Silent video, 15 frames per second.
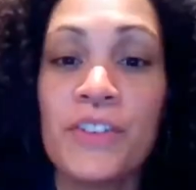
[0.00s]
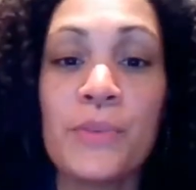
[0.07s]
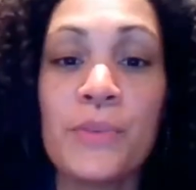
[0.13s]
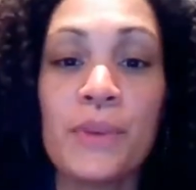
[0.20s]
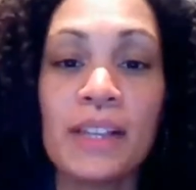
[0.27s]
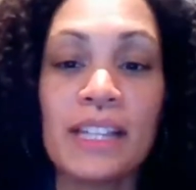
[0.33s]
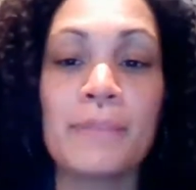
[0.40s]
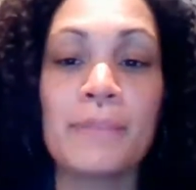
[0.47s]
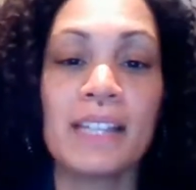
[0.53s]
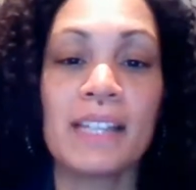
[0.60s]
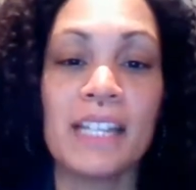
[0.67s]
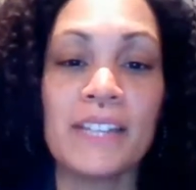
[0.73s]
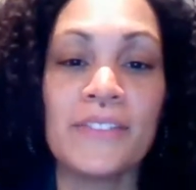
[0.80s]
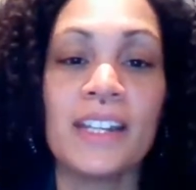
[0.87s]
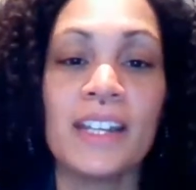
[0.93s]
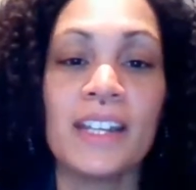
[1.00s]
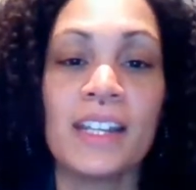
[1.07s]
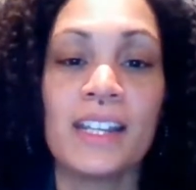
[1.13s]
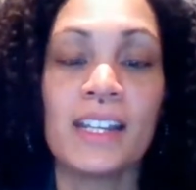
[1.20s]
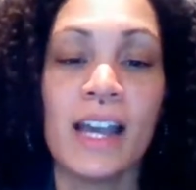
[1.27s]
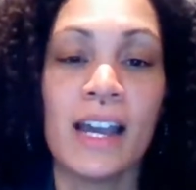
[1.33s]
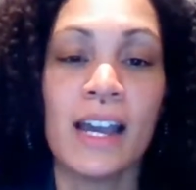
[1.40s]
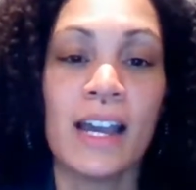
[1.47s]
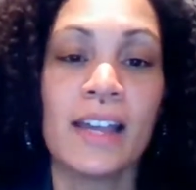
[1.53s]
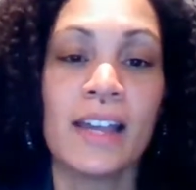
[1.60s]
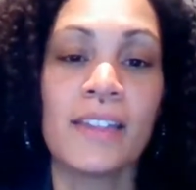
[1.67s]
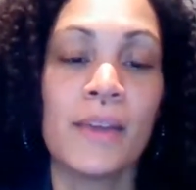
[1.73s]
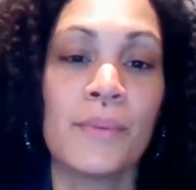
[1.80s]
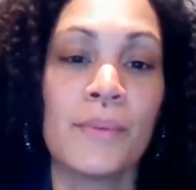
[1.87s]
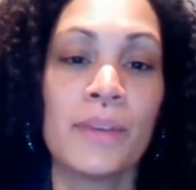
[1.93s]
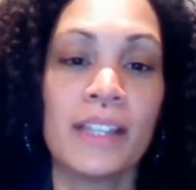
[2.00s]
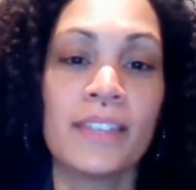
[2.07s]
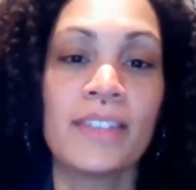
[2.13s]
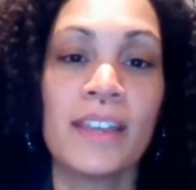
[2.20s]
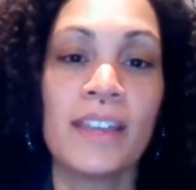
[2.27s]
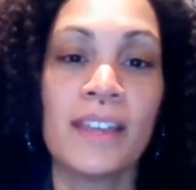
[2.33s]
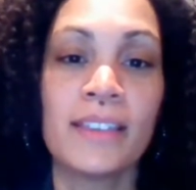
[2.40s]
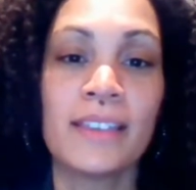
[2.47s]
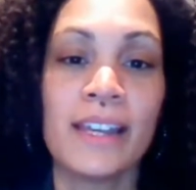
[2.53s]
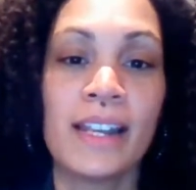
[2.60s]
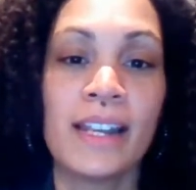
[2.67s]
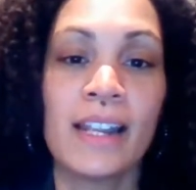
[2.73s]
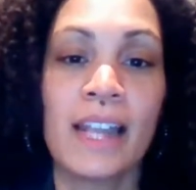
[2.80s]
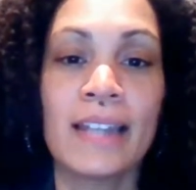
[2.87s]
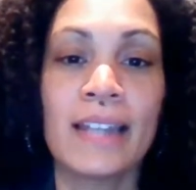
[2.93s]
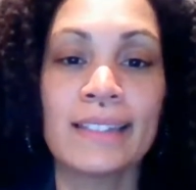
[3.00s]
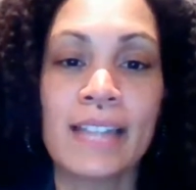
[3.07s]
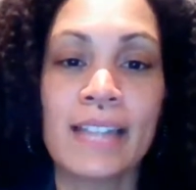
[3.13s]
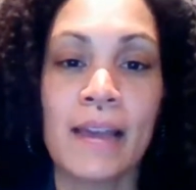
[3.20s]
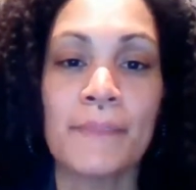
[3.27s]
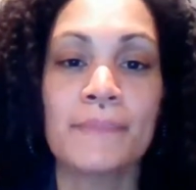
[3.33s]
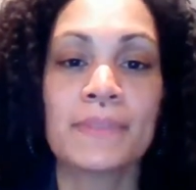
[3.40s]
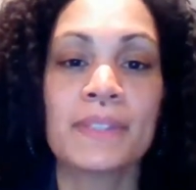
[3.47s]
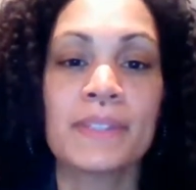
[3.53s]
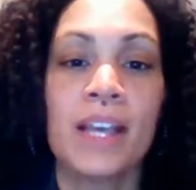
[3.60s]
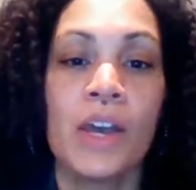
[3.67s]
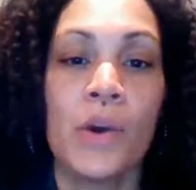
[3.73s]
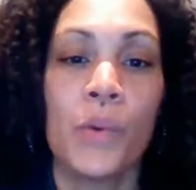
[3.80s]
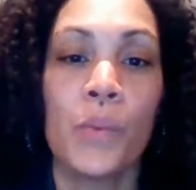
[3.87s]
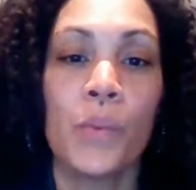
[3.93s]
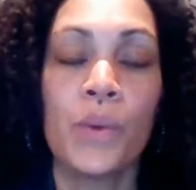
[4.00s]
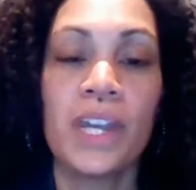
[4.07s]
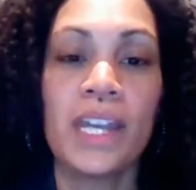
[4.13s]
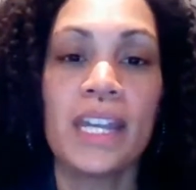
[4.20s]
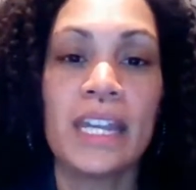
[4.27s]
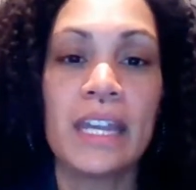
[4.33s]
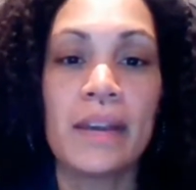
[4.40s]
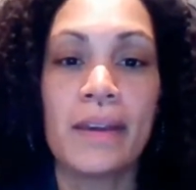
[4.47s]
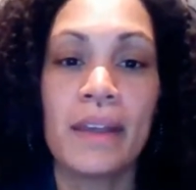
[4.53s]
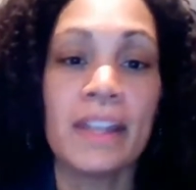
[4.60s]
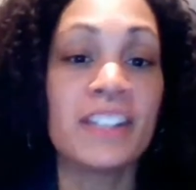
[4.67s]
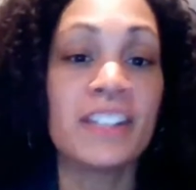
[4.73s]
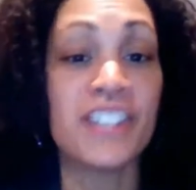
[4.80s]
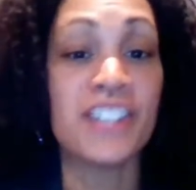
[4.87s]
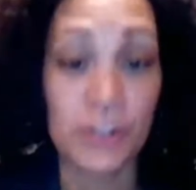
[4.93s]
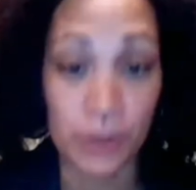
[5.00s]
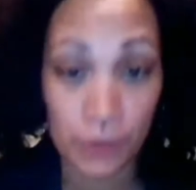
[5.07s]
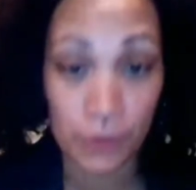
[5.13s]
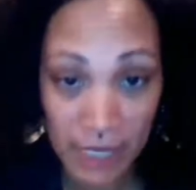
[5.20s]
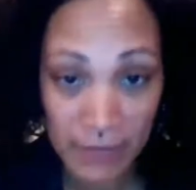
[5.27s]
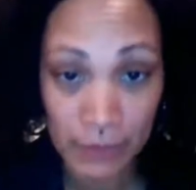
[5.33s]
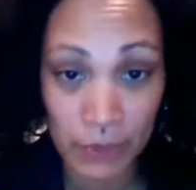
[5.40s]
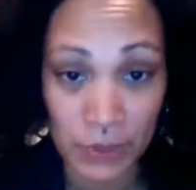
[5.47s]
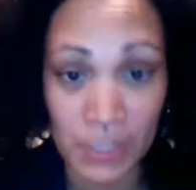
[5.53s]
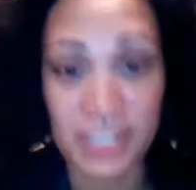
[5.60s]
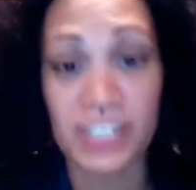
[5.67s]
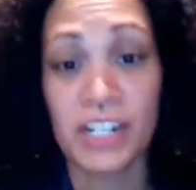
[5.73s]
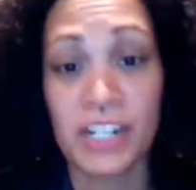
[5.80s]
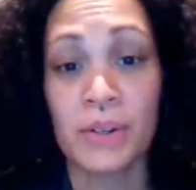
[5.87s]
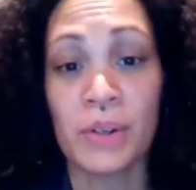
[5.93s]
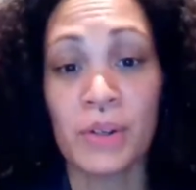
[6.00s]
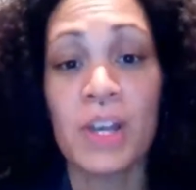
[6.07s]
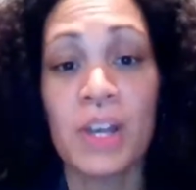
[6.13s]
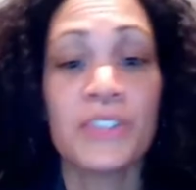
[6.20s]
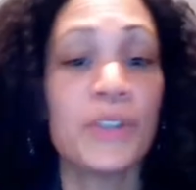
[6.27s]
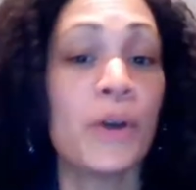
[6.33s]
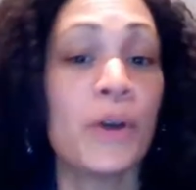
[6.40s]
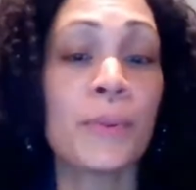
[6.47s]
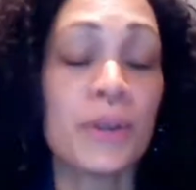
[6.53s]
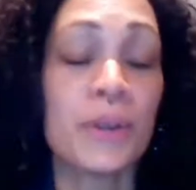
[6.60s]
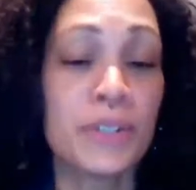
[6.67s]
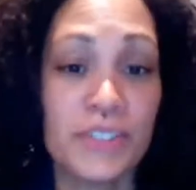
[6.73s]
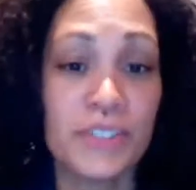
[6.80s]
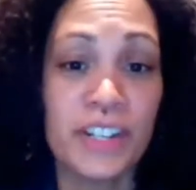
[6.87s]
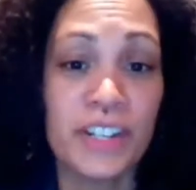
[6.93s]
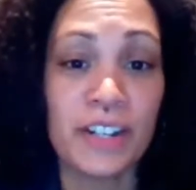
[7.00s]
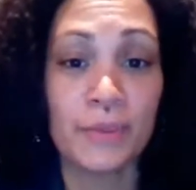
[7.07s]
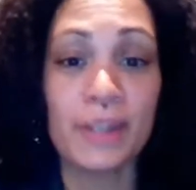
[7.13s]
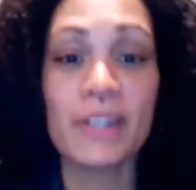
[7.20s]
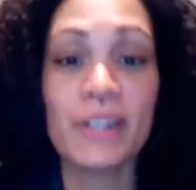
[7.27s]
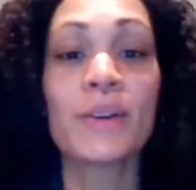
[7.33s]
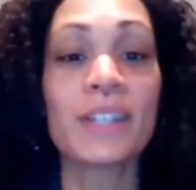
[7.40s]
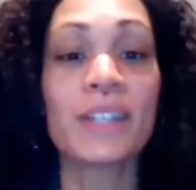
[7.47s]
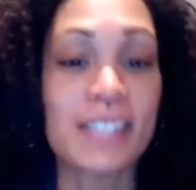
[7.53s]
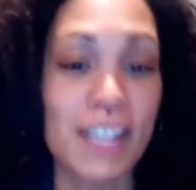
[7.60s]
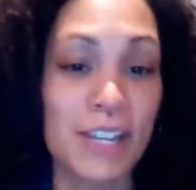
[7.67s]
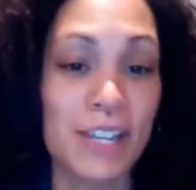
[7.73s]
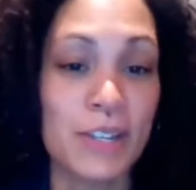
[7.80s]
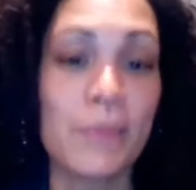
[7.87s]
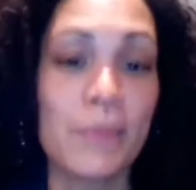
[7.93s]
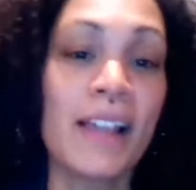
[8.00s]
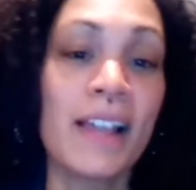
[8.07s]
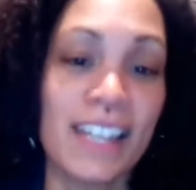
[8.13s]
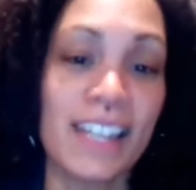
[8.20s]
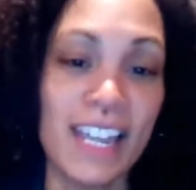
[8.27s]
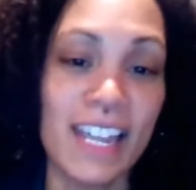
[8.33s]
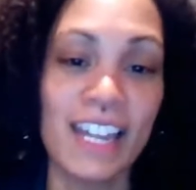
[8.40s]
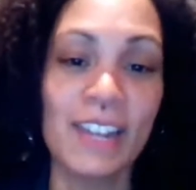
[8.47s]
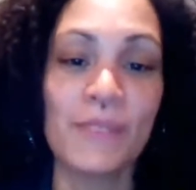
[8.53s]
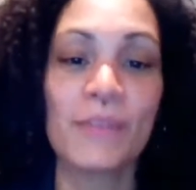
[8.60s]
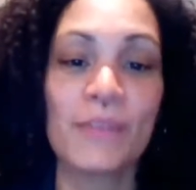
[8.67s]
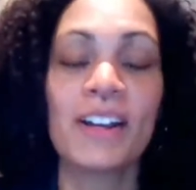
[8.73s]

really believe in it, I really think that a lot of times people in general don't persevere. We don't continue plugging in.